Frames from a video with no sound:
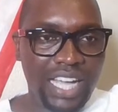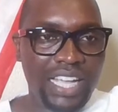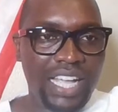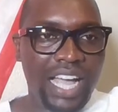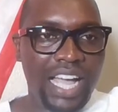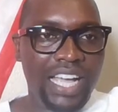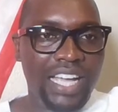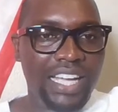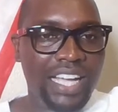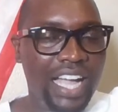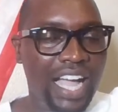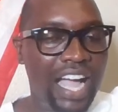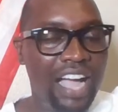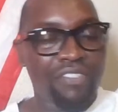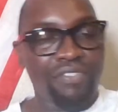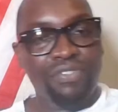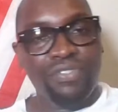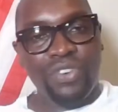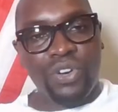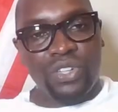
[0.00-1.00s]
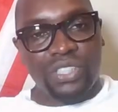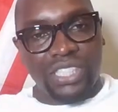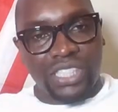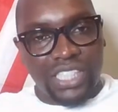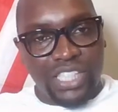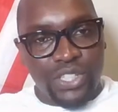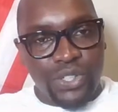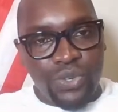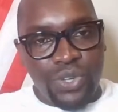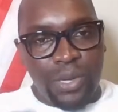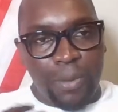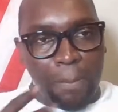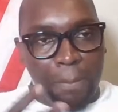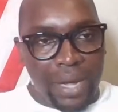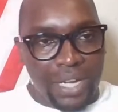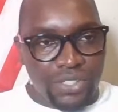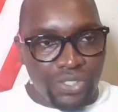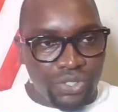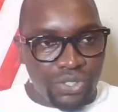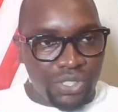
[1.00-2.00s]
I have not seen you
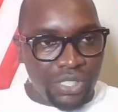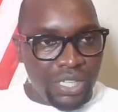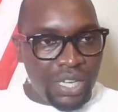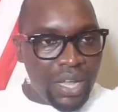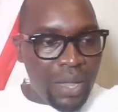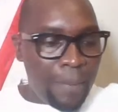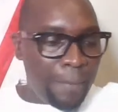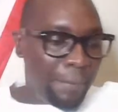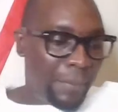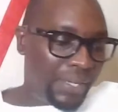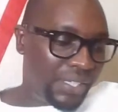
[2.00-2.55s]
in person,